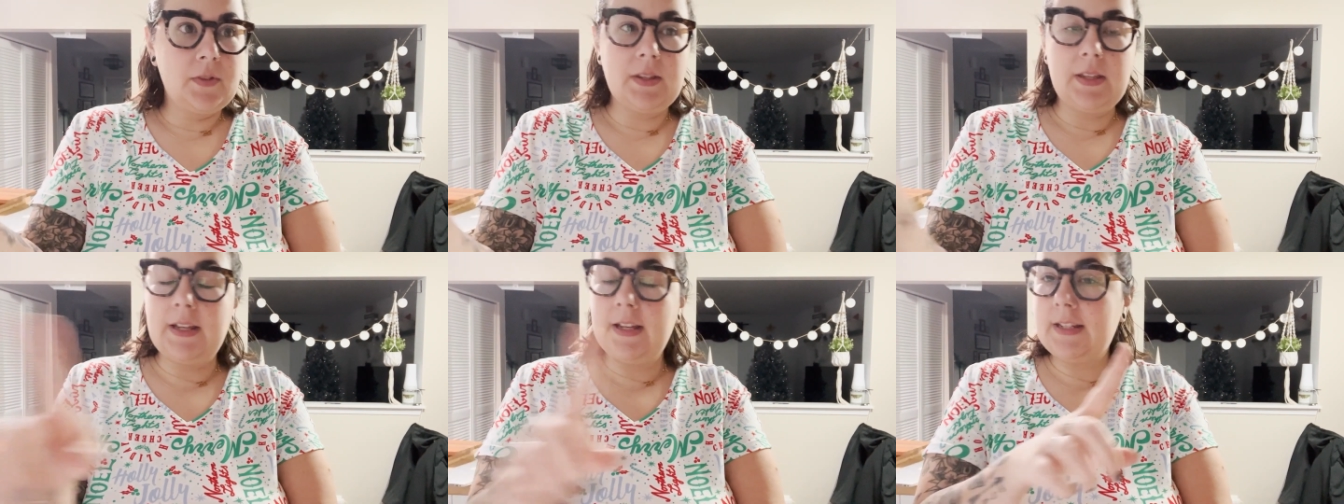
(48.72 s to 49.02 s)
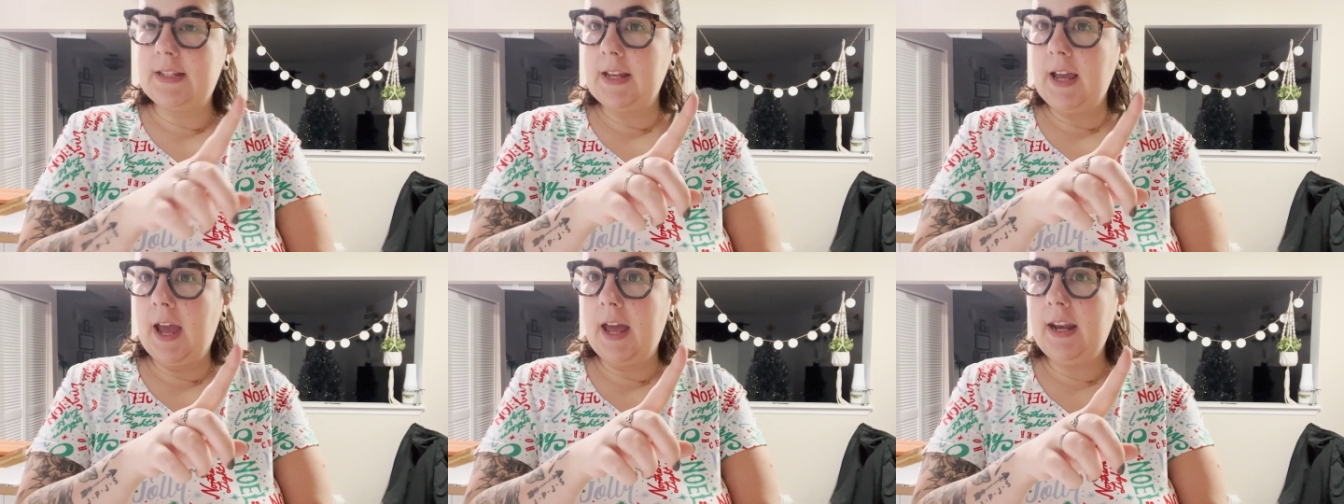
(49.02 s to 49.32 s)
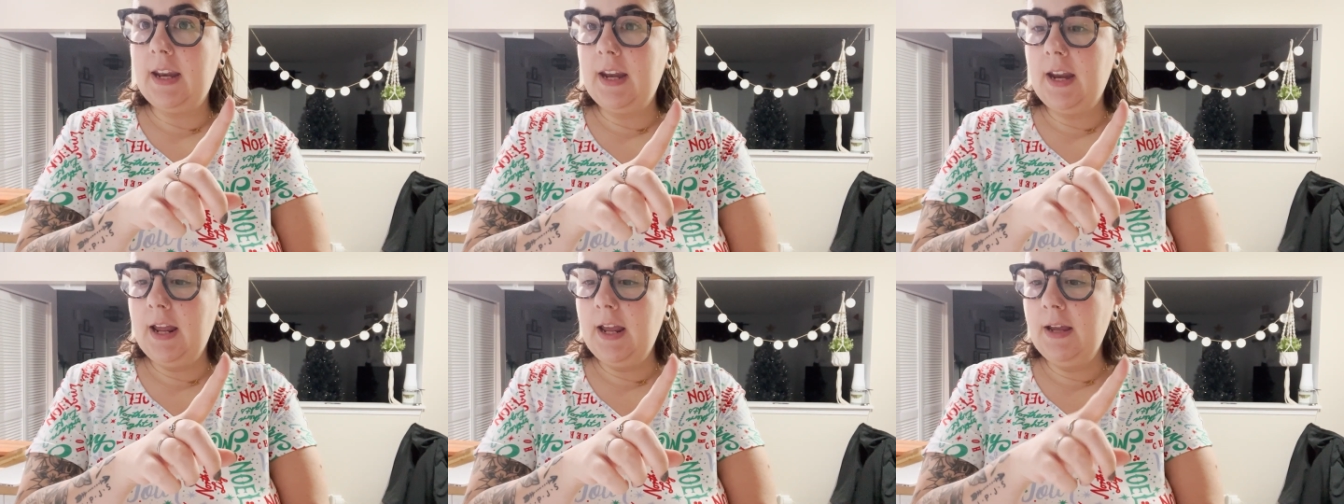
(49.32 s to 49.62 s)
get to
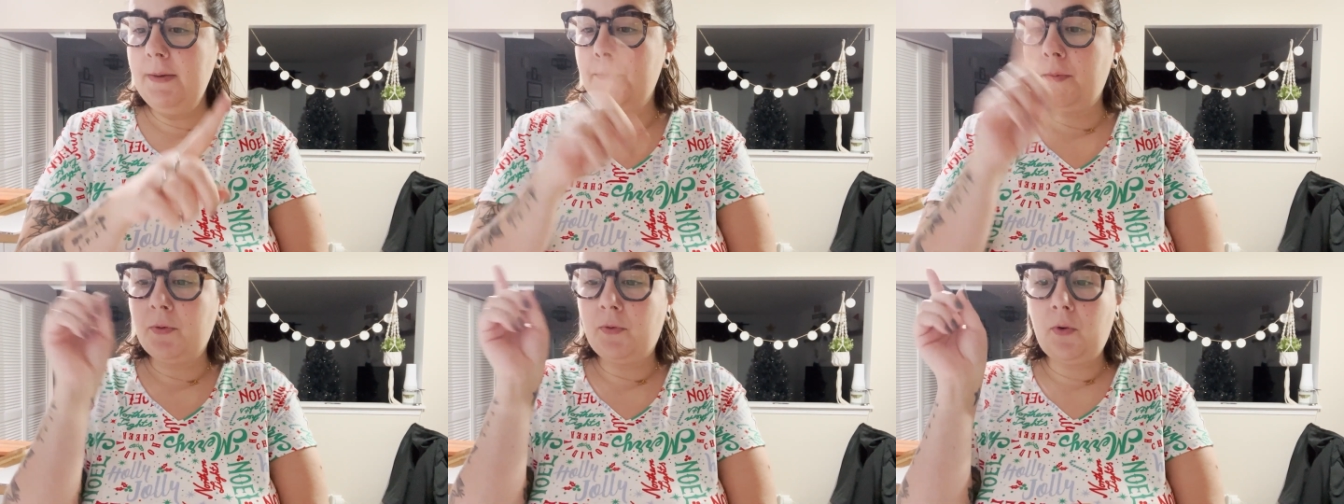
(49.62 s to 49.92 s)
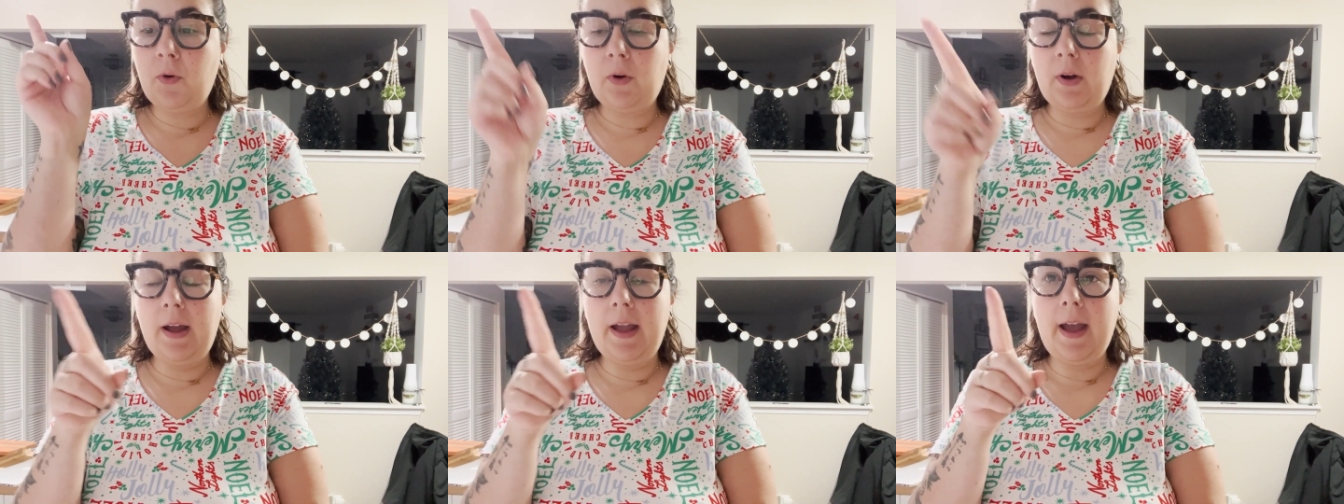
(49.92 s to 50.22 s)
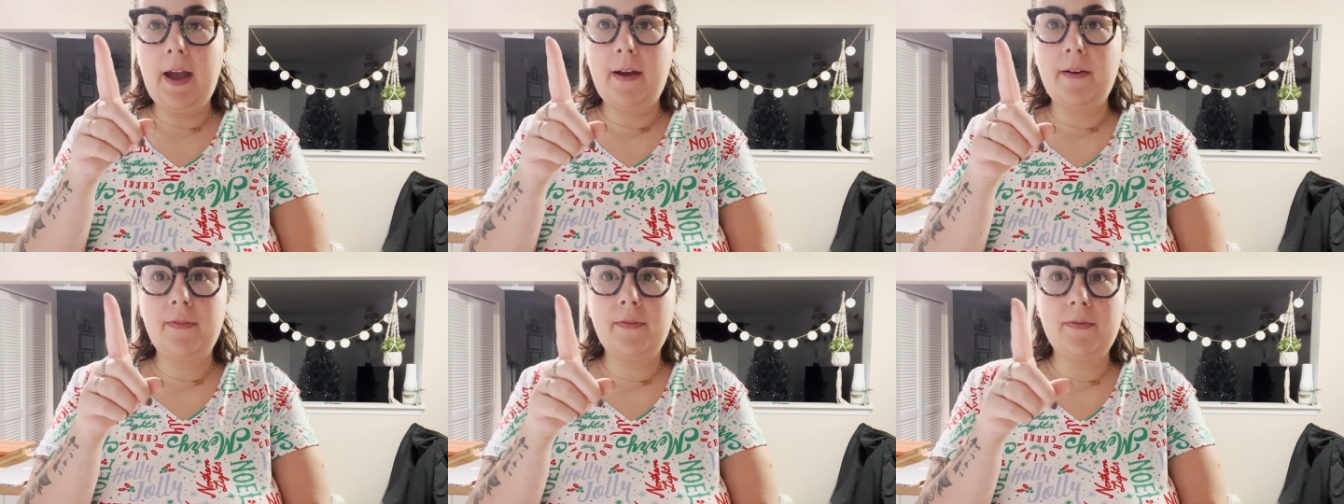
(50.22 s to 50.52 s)
editing before I
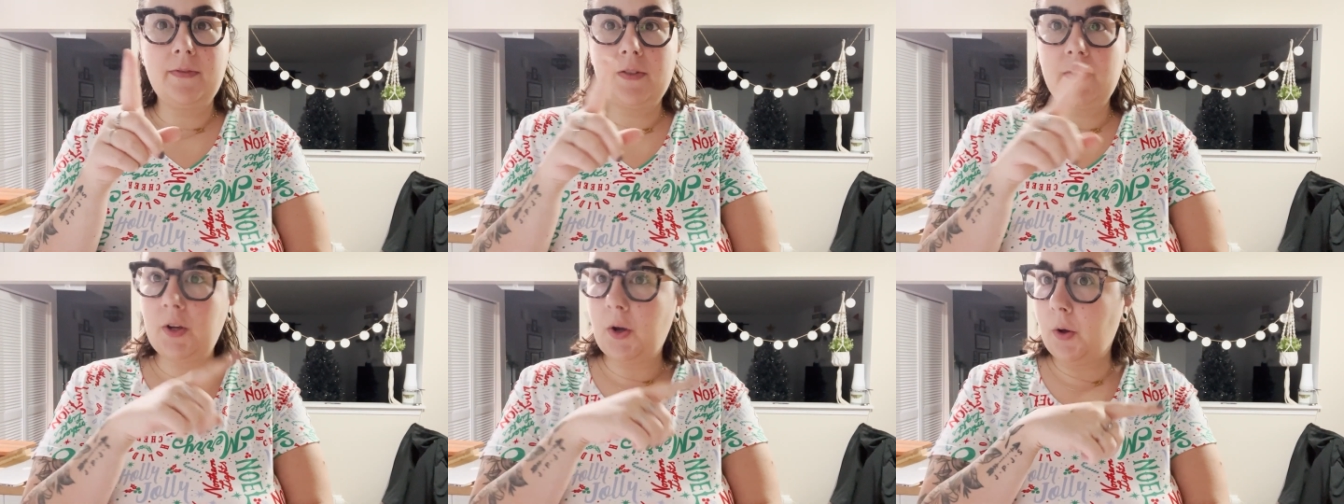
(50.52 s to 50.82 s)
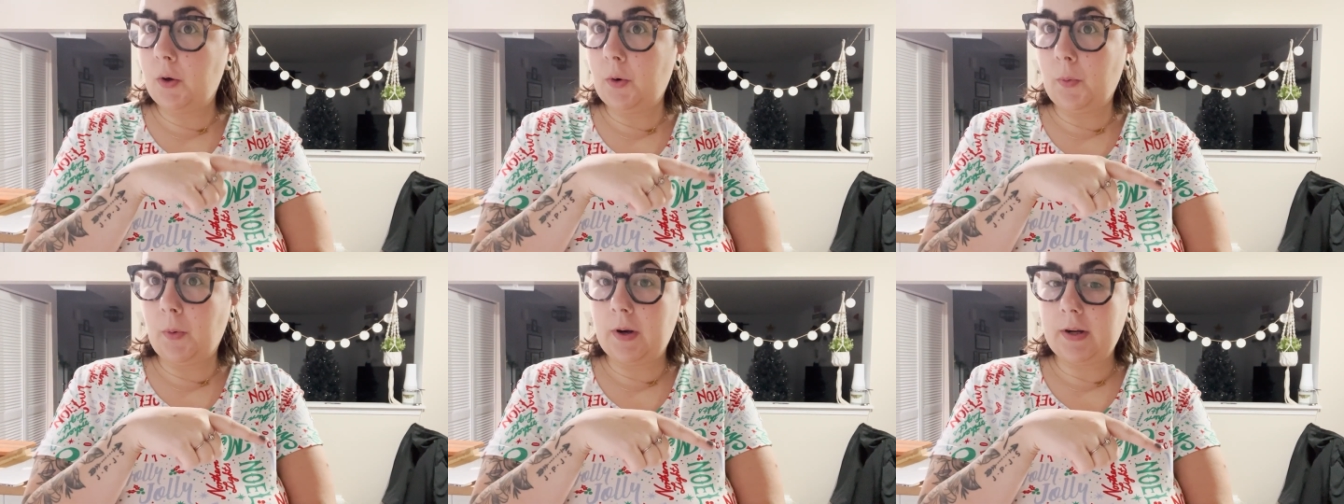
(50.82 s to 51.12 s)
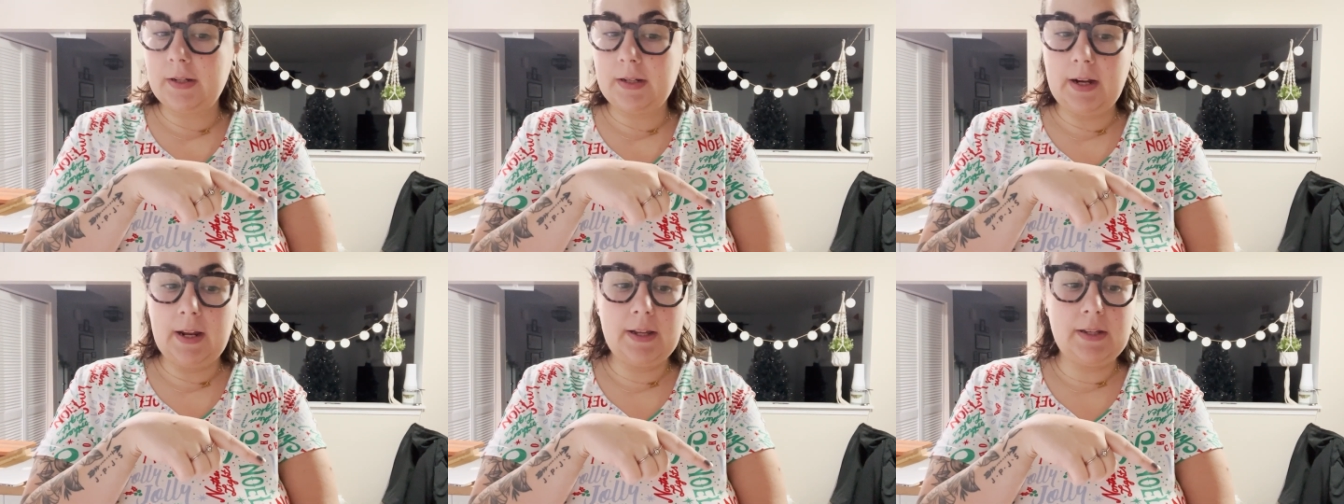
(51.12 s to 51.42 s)
have to go to
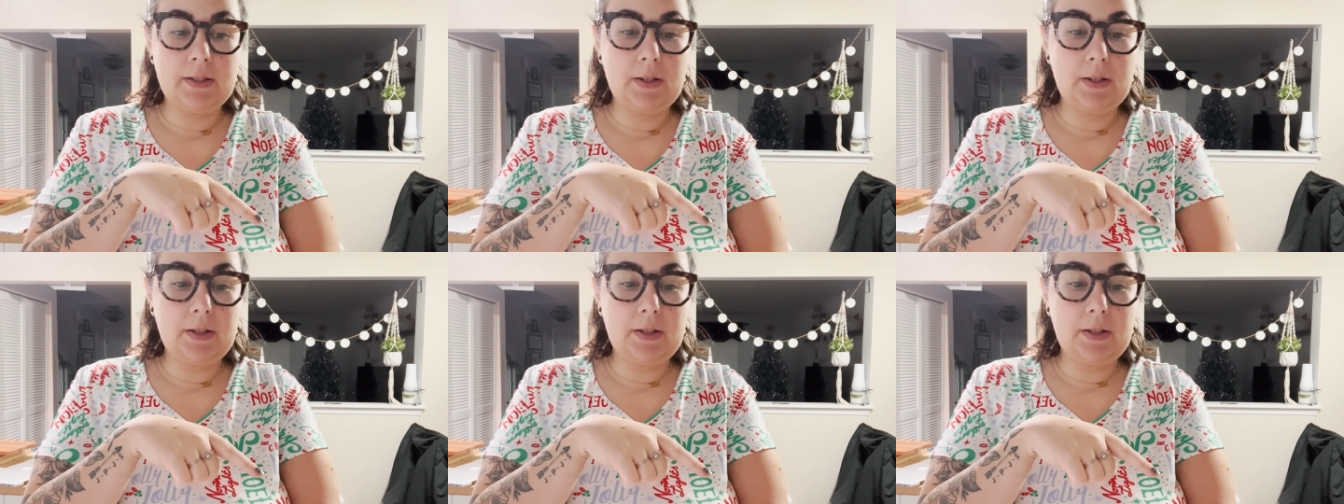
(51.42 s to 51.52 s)
work today.